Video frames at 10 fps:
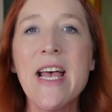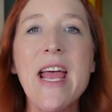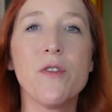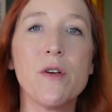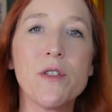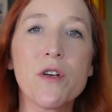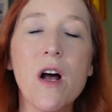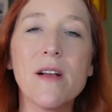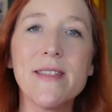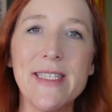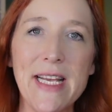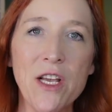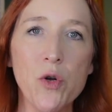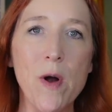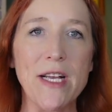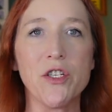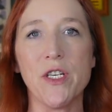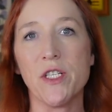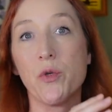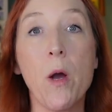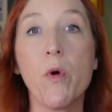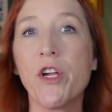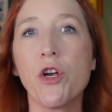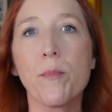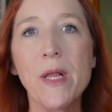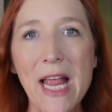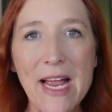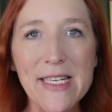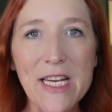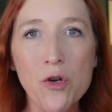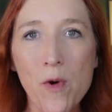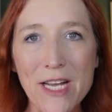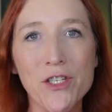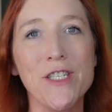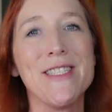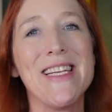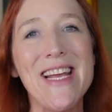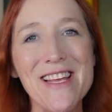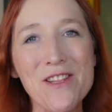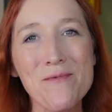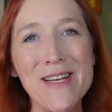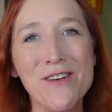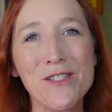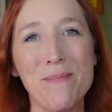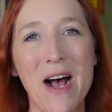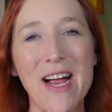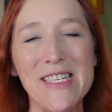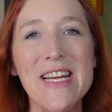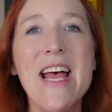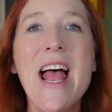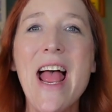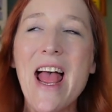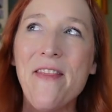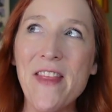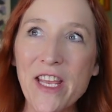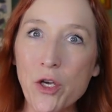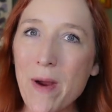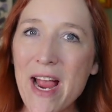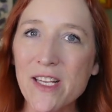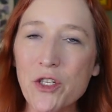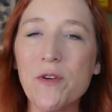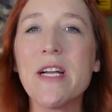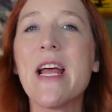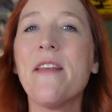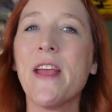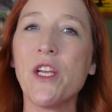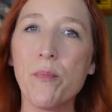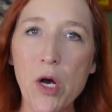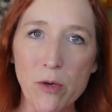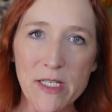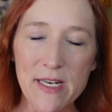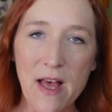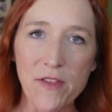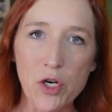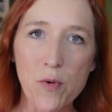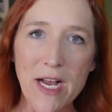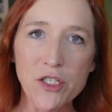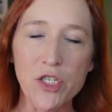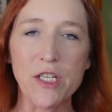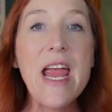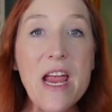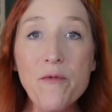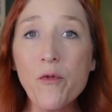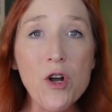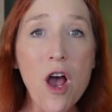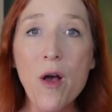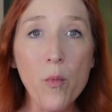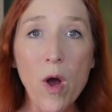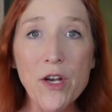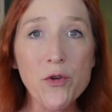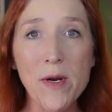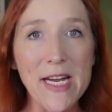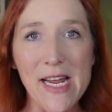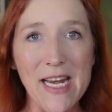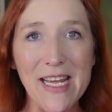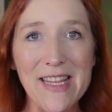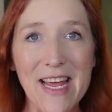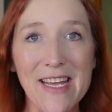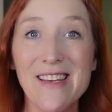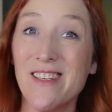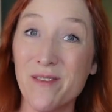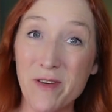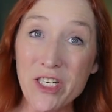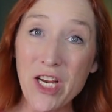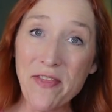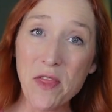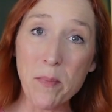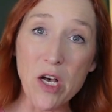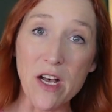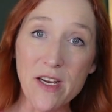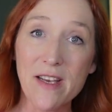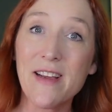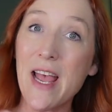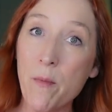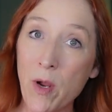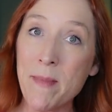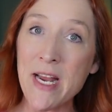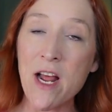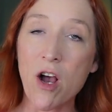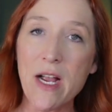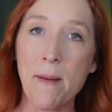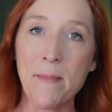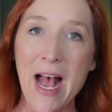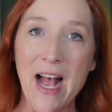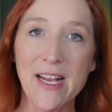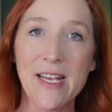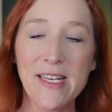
Those are called scene questions, where you're planting questions in the reader's mind, and then you answer it, and then you pose another question. If we're not wondering anything, we shut the book, and we may not come back.